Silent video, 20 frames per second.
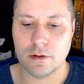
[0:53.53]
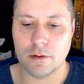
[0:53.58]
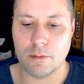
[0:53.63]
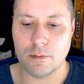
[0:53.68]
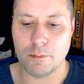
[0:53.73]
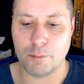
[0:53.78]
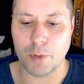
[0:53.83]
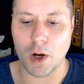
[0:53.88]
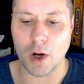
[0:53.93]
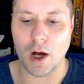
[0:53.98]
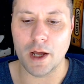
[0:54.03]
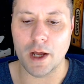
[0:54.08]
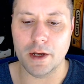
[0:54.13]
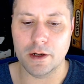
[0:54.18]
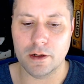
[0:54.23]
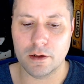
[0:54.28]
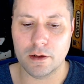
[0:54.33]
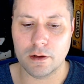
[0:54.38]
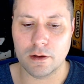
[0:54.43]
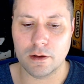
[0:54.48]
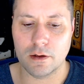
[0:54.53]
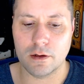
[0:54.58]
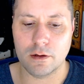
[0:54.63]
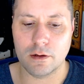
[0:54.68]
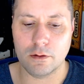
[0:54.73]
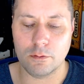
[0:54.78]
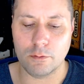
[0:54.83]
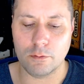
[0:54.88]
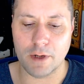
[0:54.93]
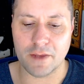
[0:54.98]
but
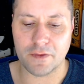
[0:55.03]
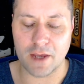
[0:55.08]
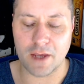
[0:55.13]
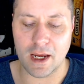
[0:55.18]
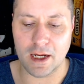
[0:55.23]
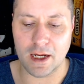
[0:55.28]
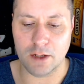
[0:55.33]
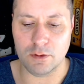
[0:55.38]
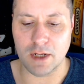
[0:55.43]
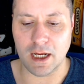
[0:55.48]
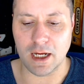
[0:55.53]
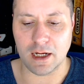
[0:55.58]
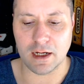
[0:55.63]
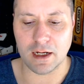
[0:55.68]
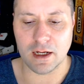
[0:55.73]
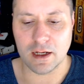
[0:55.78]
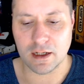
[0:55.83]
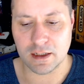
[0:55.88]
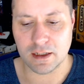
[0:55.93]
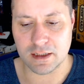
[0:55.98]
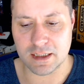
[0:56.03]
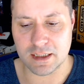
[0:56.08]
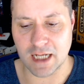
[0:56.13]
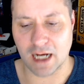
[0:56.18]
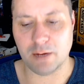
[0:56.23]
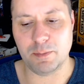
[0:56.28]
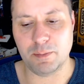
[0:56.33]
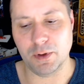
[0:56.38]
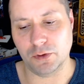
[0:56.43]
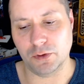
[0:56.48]
with a unique deck
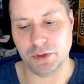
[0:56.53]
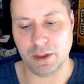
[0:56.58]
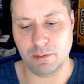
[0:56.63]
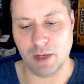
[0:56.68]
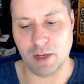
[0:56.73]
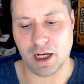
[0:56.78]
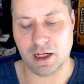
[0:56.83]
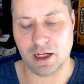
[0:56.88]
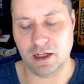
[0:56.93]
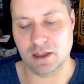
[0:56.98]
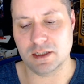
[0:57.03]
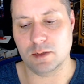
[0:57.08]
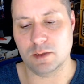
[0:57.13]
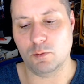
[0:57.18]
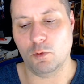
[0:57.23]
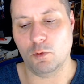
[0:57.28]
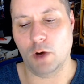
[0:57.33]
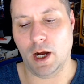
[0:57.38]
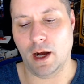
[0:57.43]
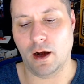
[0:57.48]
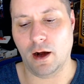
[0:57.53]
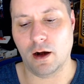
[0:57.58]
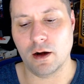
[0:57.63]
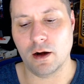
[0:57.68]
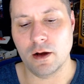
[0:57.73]
building mechanism where